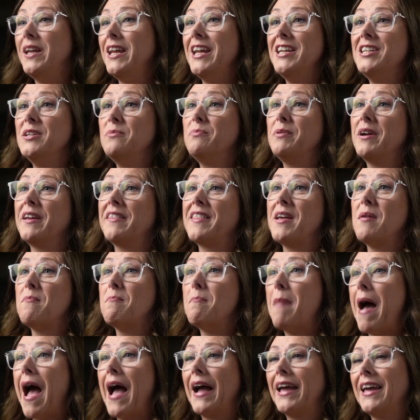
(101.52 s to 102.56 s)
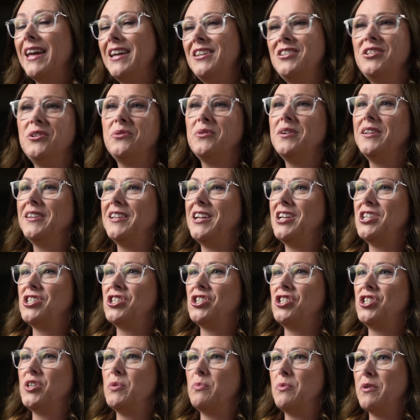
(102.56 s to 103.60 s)
need to bring them back into
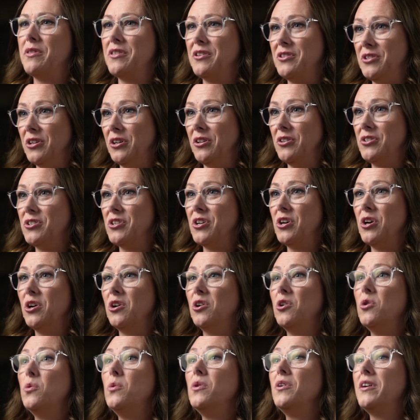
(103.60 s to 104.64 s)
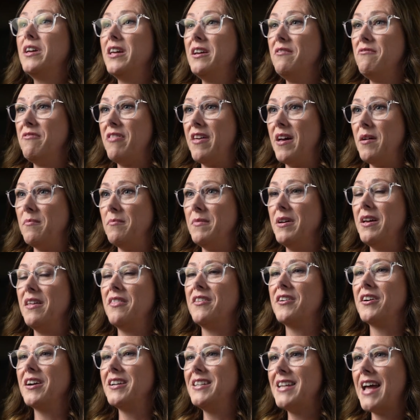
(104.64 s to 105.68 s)
relationship with adults who will give them
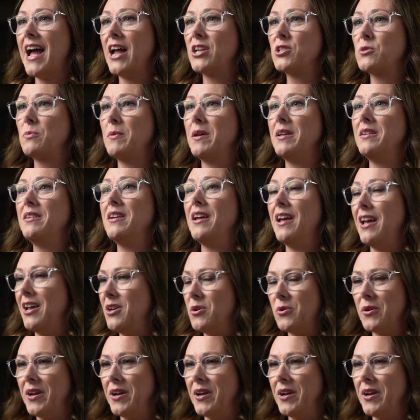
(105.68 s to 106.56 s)
their attachment and